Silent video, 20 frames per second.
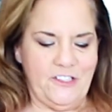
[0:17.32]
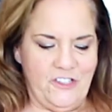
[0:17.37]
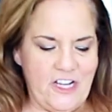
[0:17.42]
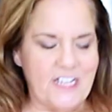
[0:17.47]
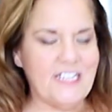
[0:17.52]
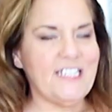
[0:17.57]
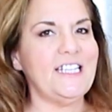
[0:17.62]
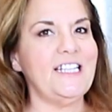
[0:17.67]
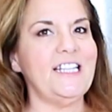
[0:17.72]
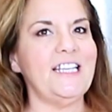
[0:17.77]

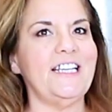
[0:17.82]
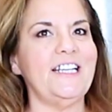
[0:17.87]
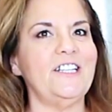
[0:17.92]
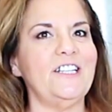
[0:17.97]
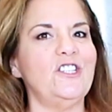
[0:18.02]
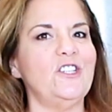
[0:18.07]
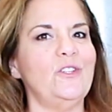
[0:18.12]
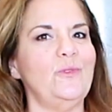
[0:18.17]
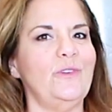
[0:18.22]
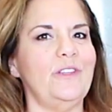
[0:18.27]
Just in the
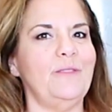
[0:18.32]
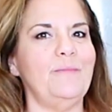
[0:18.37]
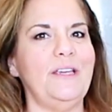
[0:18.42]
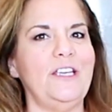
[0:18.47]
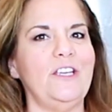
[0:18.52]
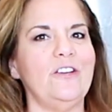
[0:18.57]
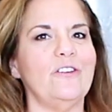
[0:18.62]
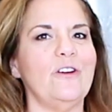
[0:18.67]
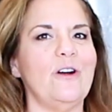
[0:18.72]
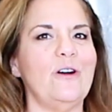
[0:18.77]
Kitchen with me,
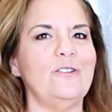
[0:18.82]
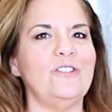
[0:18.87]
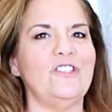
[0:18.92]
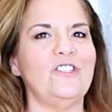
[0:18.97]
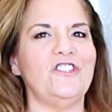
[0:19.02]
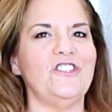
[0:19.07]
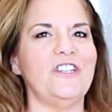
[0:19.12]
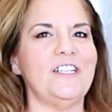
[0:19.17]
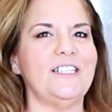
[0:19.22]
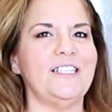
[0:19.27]
your
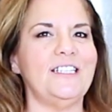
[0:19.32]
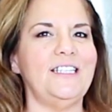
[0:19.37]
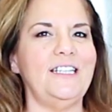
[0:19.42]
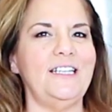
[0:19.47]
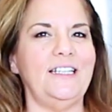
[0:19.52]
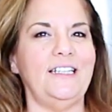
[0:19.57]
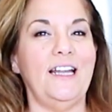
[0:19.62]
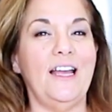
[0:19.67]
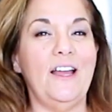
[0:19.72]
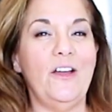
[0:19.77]
host,
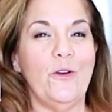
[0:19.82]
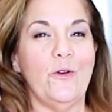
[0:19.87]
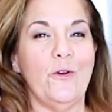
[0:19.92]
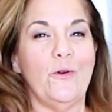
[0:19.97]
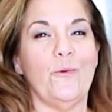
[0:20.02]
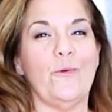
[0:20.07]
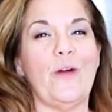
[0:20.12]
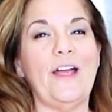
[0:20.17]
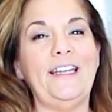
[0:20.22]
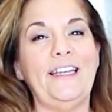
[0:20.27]
Justine.
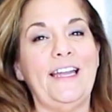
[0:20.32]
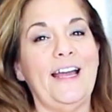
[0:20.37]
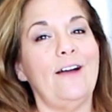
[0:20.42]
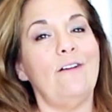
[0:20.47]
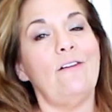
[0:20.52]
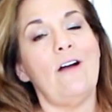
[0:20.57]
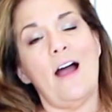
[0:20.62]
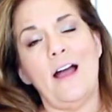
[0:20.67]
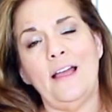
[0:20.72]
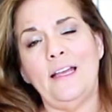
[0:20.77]
Right
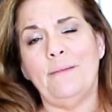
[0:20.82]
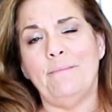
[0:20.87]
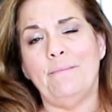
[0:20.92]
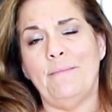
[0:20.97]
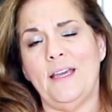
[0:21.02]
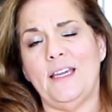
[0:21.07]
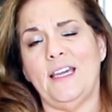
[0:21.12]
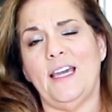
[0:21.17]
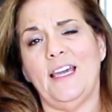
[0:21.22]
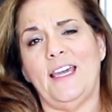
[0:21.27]
now, I am
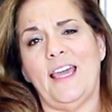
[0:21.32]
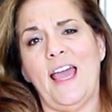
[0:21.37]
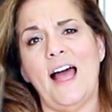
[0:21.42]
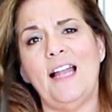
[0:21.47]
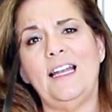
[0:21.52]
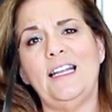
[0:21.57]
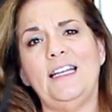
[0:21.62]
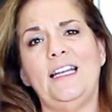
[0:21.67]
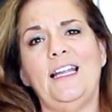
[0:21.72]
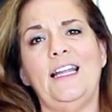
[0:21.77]
making
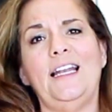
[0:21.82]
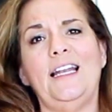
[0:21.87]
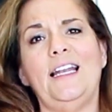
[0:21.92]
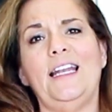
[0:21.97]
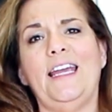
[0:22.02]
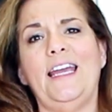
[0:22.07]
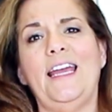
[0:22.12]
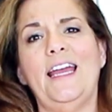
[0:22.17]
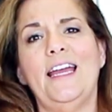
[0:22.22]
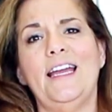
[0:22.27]
calla
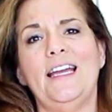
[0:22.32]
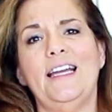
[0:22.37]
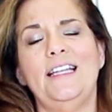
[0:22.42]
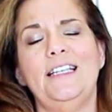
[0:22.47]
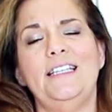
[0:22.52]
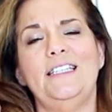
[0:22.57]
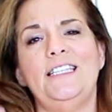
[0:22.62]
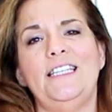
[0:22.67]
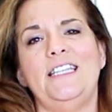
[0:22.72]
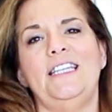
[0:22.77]
lily
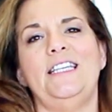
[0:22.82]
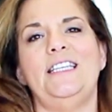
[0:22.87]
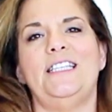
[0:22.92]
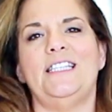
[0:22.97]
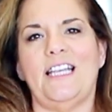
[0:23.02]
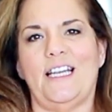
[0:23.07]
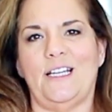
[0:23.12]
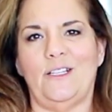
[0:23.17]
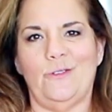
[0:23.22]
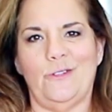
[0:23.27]
tea
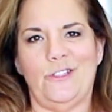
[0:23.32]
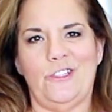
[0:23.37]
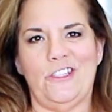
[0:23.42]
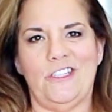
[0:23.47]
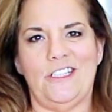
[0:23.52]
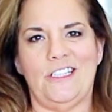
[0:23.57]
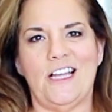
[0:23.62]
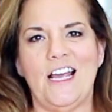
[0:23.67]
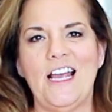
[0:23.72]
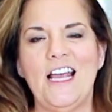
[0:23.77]

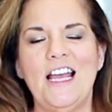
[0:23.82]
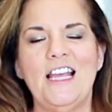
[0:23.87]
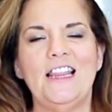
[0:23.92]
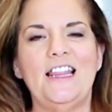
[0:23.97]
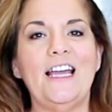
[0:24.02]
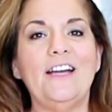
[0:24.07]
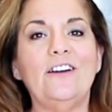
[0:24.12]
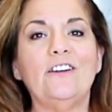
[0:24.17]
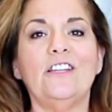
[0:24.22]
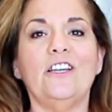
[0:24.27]
sandwiches.
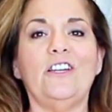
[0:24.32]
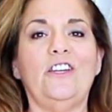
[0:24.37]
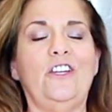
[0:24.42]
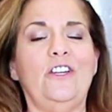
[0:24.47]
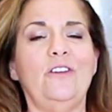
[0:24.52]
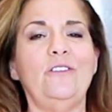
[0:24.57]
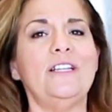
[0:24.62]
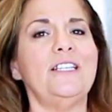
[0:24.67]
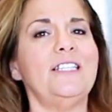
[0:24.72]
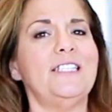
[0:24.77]
They are the
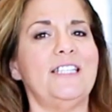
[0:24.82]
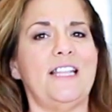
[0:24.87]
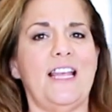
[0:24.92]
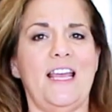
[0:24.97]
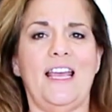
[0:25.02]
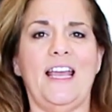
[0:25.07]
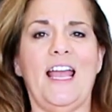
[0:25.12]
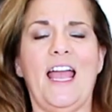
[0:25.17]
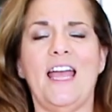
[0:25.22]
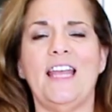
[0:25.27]
cutest
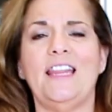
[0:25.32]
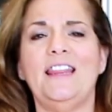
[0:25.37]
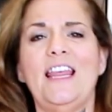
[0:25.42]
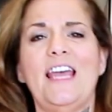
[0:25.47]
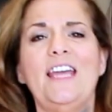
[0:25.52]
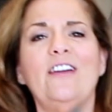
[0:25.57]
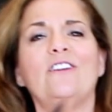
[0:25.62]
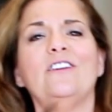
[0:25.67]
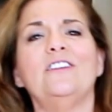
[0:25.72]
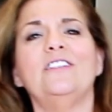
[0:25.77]
thing, and
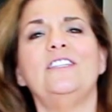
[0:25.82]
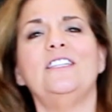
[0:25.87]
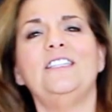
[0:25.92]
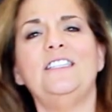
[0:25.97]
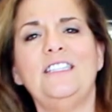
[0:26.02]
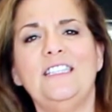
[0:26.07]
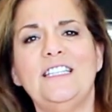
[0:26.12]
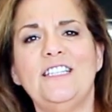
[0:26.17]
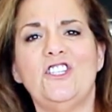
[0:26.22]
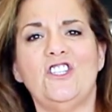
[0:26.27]
they are
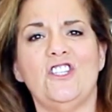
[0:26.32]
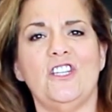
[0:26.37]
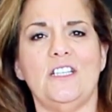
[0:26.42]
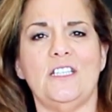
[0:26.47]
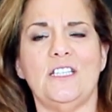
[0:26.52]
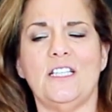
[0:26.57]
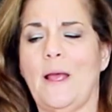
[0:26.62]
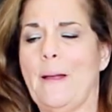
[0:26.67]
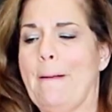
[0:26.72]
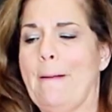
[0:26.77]

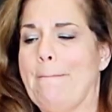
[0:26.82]
delicious.